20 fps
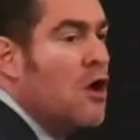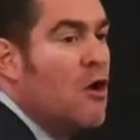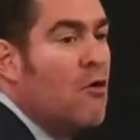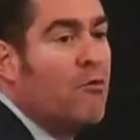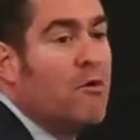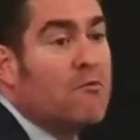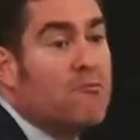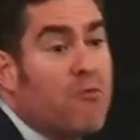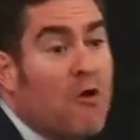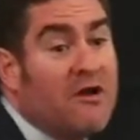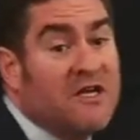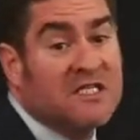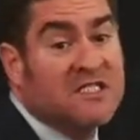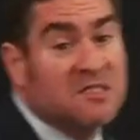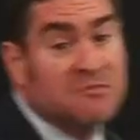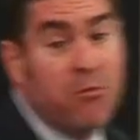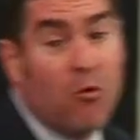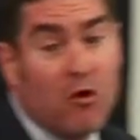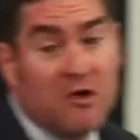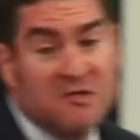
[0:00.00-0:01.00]
when running
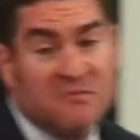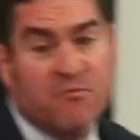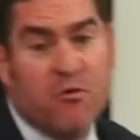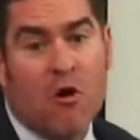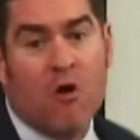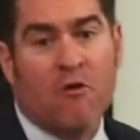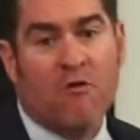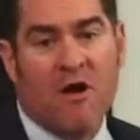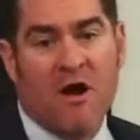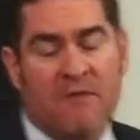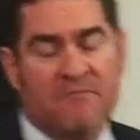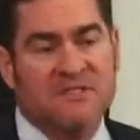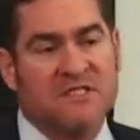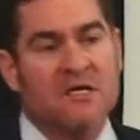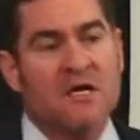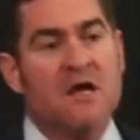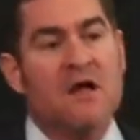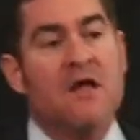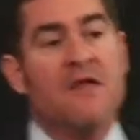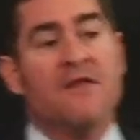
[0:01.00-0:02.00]
sports programs
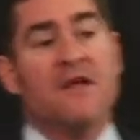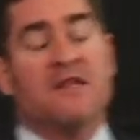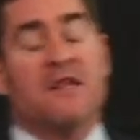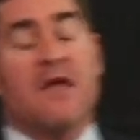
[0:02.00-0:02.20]
that